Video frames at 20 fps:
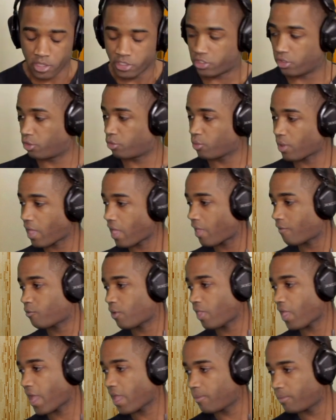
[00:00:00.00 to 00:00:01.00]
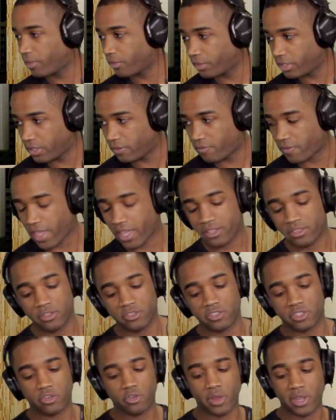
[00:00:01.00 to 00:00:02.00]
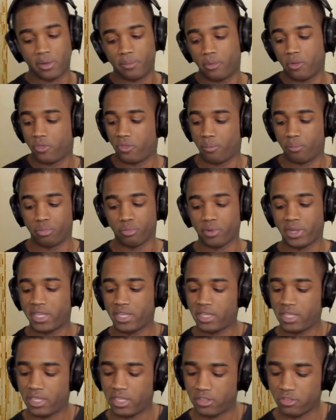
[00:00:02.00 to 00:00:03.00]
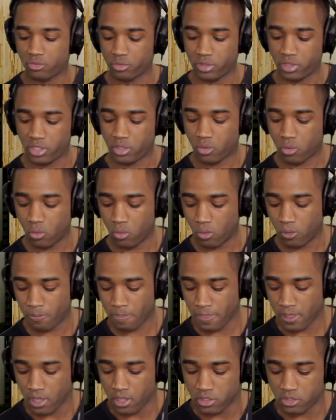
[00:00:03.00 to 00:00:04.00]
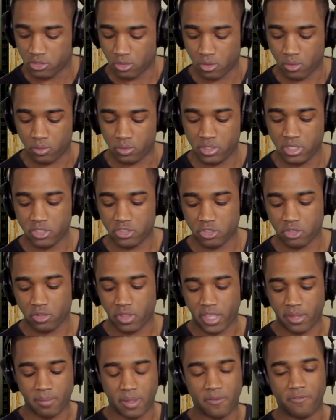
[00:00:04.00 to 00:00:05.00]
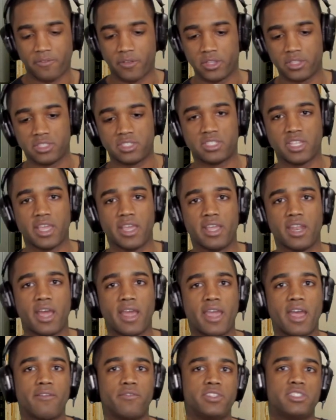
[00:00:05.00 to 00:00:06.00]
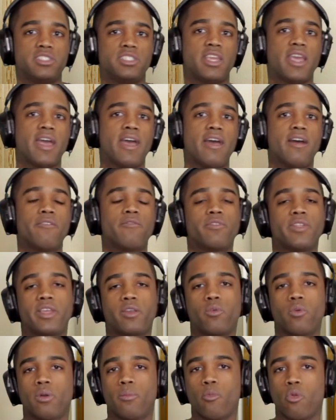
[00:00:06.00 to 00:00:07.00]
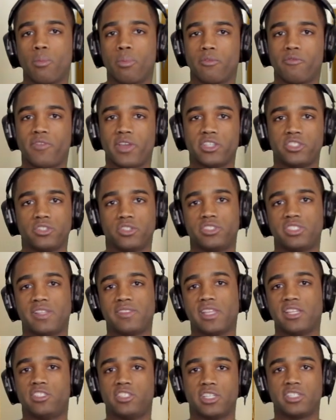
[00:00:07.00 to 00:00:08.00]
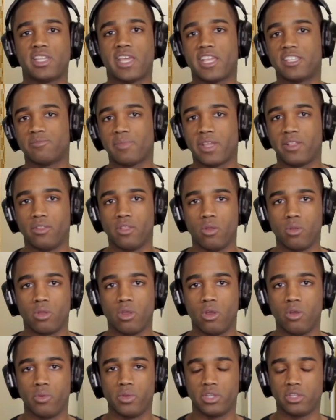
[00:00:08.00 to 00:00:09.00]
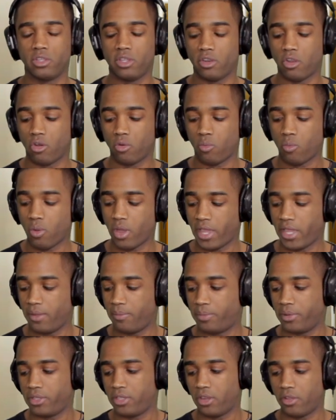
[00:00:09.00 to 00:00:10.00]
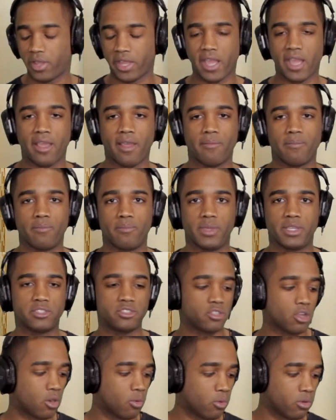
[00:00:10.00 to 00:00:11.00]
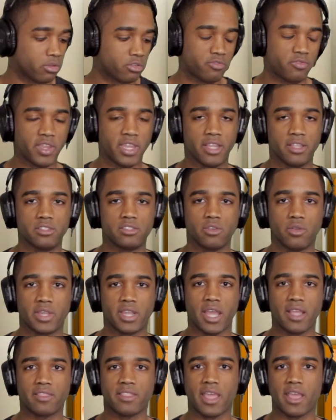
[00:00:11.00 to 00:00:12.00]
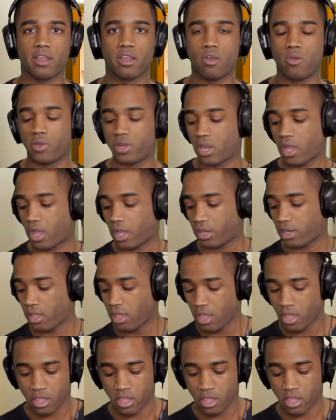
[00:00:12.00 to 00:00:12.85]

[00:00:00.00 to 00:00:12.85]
So the reliability factor is incredible. The branding is really cool. So these are like my fun set. I obviously have like one more professional set that just has my logo and are white, but you know, I'm a big Star Wars fan, so I got that going on.